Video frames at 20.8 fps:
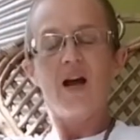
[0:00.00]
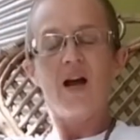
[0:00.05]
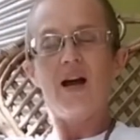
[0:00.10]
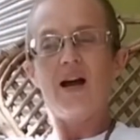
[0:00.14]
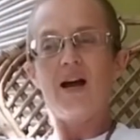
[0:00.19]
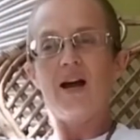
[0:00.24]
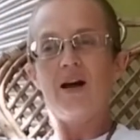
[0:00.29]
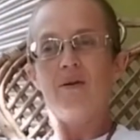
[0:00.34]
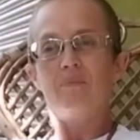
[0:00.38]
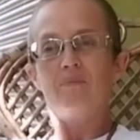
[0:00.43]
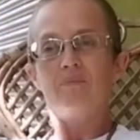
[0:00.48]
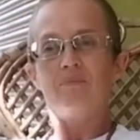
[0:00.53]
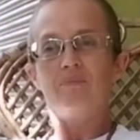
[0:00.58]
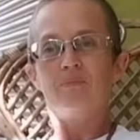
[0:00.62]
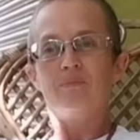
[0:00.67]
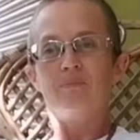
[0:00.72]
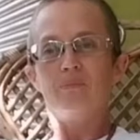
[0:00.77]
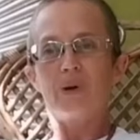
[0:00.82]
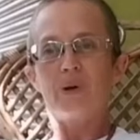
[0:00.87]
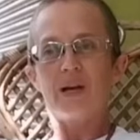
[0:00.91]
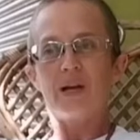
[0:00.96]

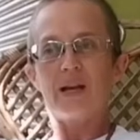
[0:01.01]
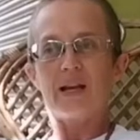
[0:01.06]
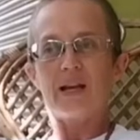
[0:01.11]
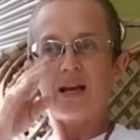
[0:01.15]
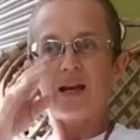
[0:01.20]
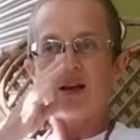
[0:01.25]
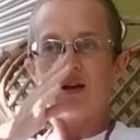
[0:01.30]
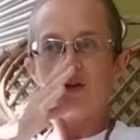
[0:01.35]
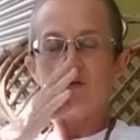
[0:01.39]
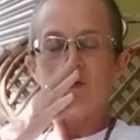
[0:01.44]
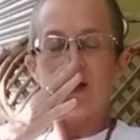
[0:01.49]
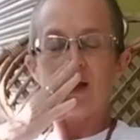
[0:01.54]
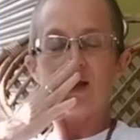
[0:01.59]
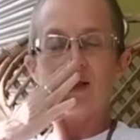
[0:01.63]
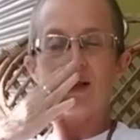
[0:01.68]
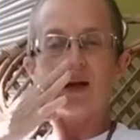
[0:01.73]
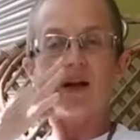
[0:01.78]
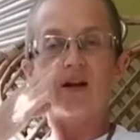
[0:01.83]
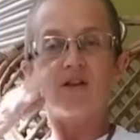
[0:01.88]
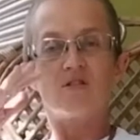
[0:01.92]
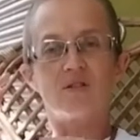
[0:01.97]
But it can create
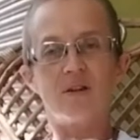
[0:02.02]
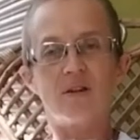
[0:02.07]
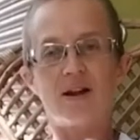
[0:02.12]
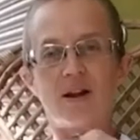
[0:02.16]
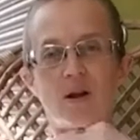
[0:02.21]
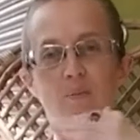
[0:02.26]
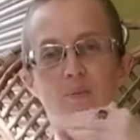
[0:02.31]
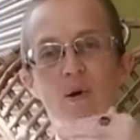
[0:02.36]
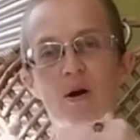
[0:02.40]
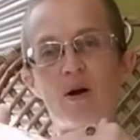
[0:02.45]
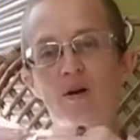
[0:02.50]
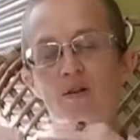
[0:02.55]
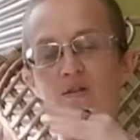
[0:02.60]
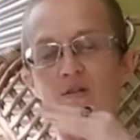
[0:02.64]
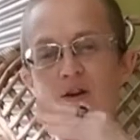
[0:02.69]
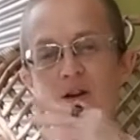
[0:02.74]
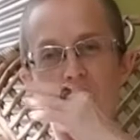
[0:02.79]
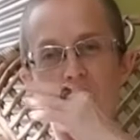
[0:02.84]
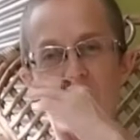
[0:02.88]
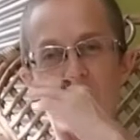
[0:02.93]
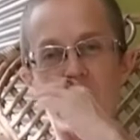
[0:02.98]
that underlying
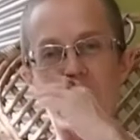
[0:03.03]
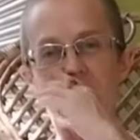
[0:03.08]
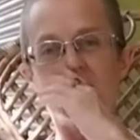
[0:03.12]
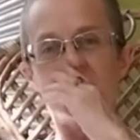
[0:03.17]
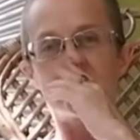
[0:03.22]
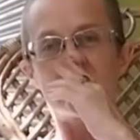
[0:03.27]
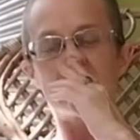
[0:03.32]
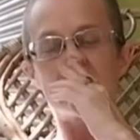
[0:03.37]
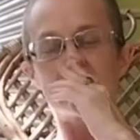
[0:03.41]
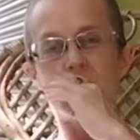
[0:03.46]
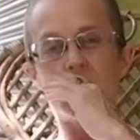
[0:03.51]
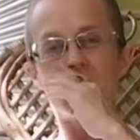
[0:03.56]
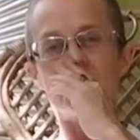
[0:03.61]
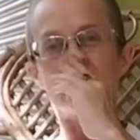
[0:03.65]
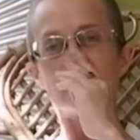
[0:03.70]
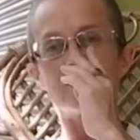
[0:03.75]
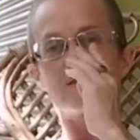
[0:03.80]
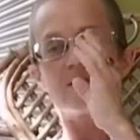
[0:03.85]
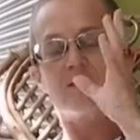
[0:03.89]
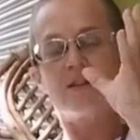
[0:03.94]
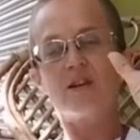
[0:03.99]
poverty mindset as
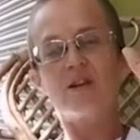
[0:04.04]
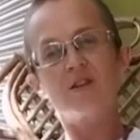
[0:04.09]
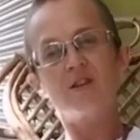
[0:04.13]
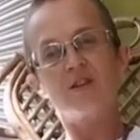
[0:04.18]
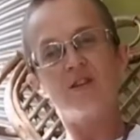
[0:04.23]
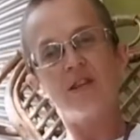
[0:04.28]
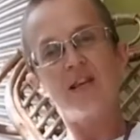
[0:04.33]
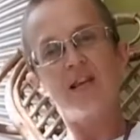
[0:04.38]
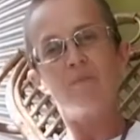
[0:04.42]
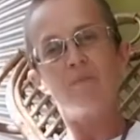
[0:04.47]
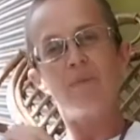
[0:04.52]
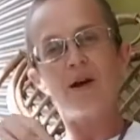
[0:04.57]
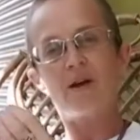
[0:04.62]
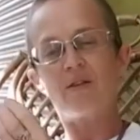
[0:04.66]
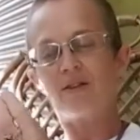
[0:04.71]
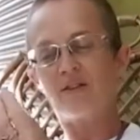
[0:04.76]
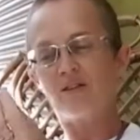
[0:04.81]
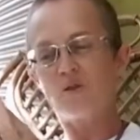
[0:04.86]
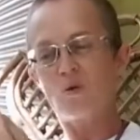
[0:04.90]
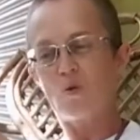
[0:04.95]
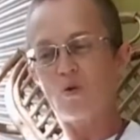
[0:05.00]
well. So then you think about
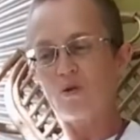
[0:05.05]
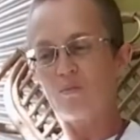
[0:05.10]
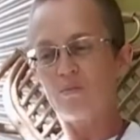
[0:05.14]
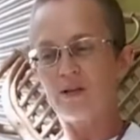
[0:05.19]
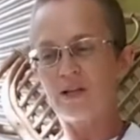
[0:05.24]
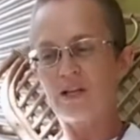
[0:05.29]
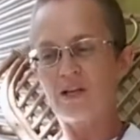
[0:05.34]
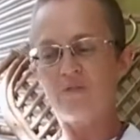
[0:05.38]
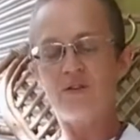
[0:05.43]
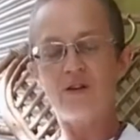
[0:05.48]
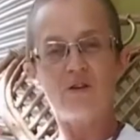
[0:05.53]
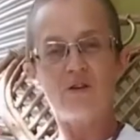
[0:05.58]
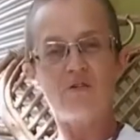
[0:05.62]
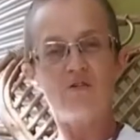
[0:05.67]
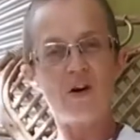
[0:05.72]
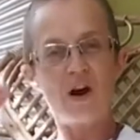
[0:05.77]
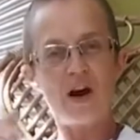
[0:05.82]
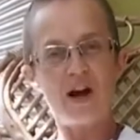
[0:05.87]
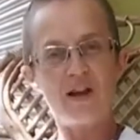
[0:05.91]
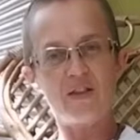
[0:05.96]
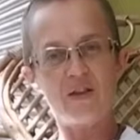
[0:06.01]
this core belief and you
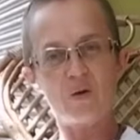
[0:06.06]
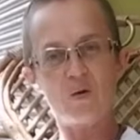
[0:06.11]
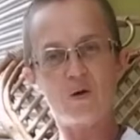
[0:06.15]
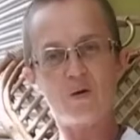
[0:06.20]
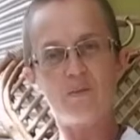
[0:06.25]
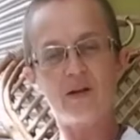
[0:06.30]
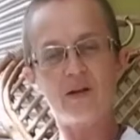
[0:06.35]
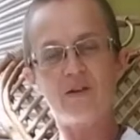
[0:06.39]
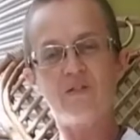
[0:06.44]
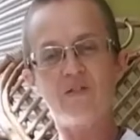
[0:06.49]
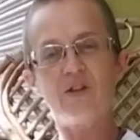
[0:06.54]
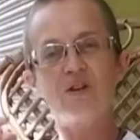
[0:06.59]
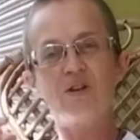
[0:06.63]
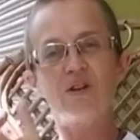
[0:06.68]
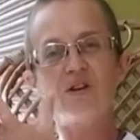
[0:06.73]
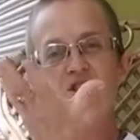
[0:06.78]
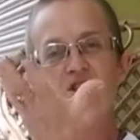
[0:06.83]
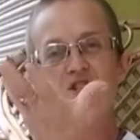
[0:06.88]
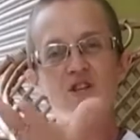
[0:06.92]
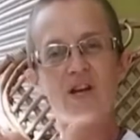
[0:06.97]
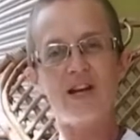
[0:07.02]
find the core belief and you
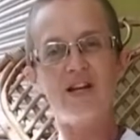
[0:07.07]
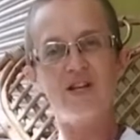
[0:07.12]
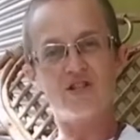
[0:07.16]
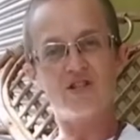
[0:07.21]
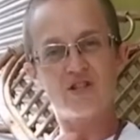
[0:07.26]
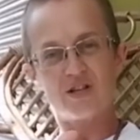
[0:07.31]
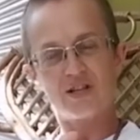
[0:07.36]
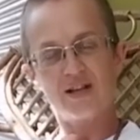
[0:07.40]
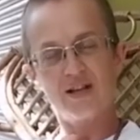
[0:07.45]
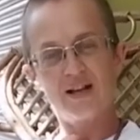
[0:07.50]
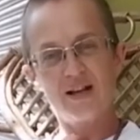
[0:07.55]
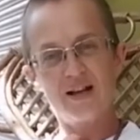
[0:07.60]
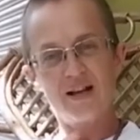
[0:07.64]
can change it.